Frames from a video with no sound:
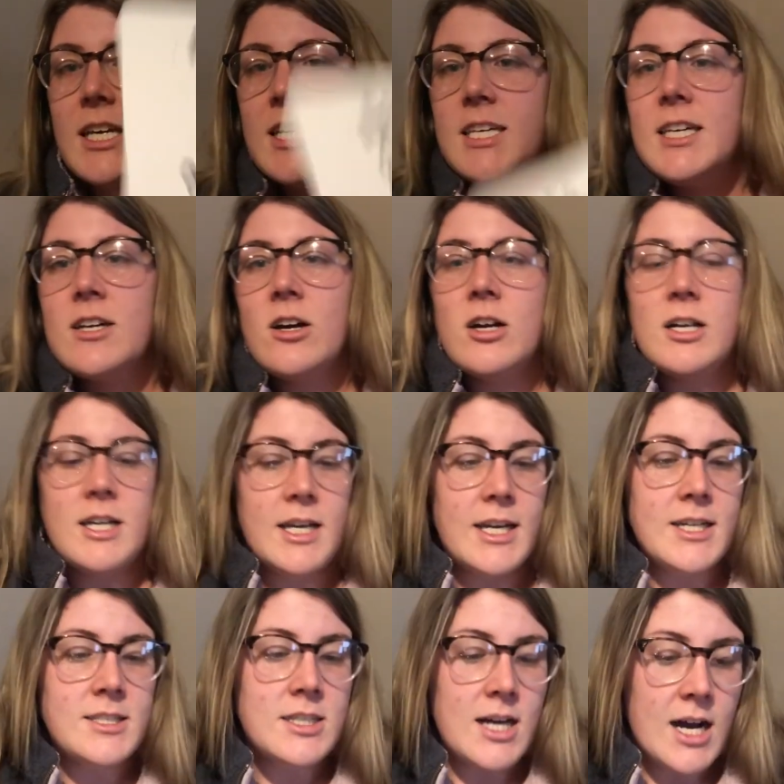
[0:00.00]
ER
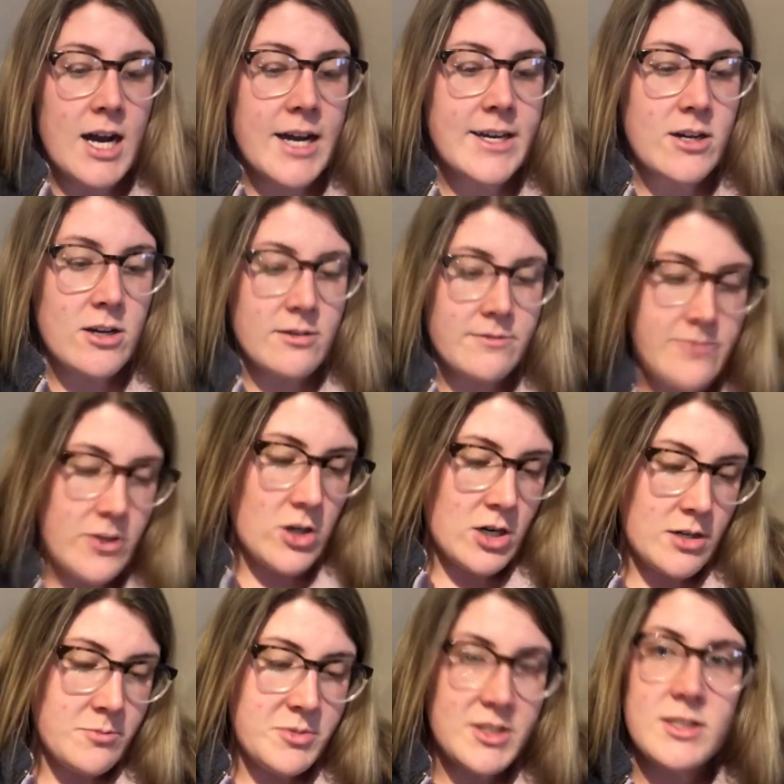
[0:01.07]
and IR
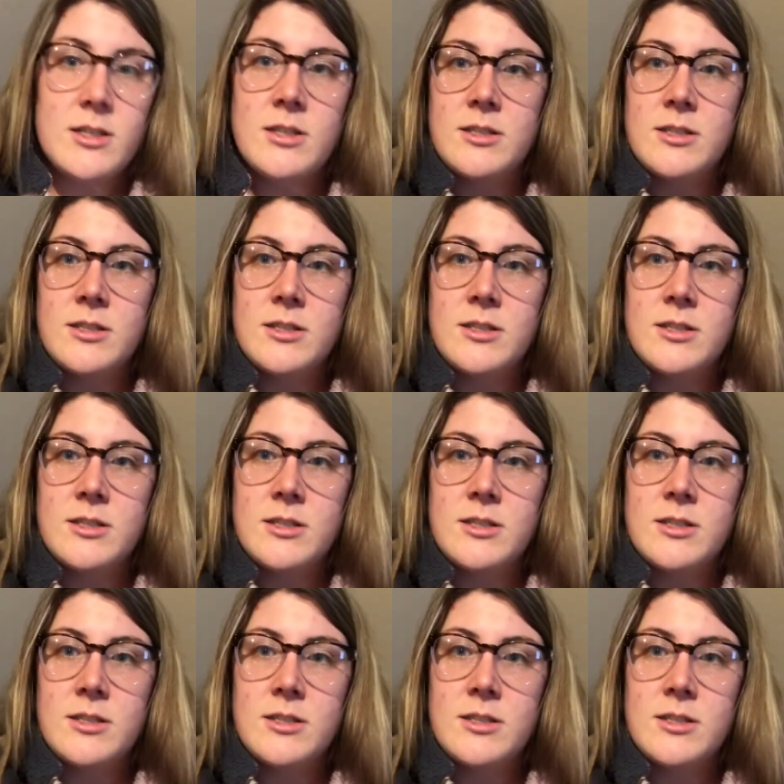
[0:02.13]
verbs.